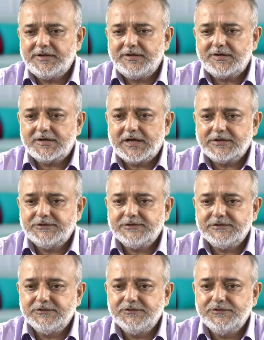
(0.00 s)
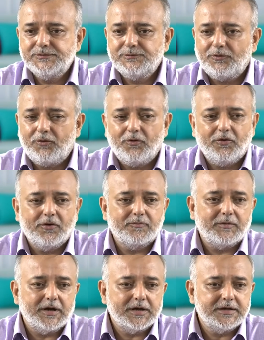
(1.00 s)
attractions for
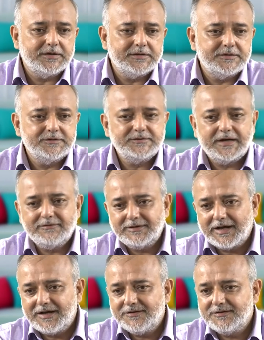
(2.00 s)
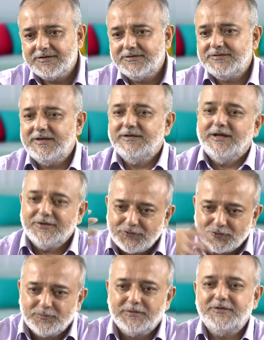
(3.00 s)
marketers, advertisers and
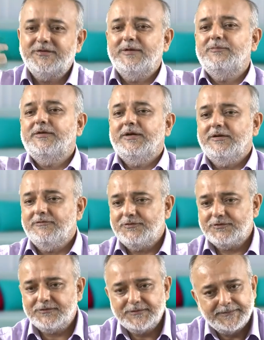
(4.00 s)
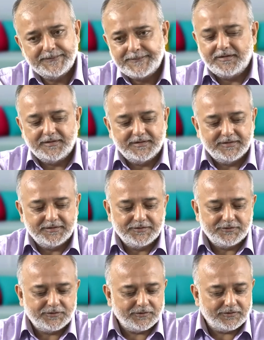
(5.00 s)
consumers themselves.
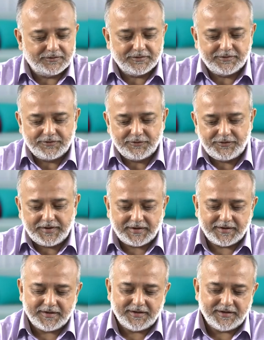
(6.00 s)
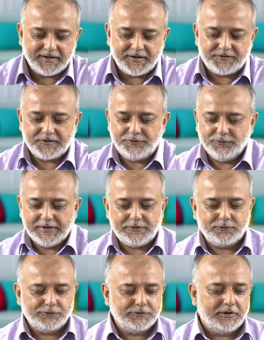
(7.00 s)
So, you see it is a unique
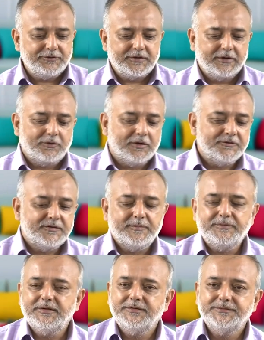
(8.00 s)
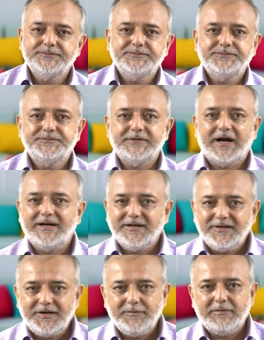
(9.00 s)
sociological concept,
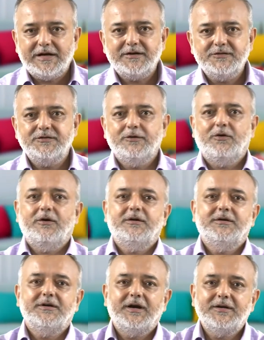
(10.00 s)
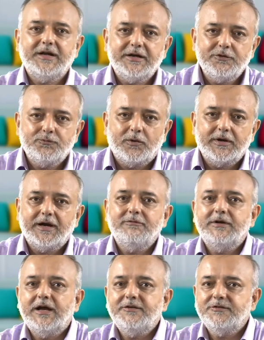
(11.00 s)
identity matters a lot and that is what
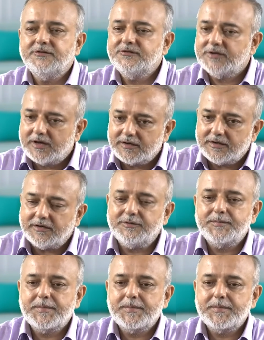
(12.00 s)
advertisers target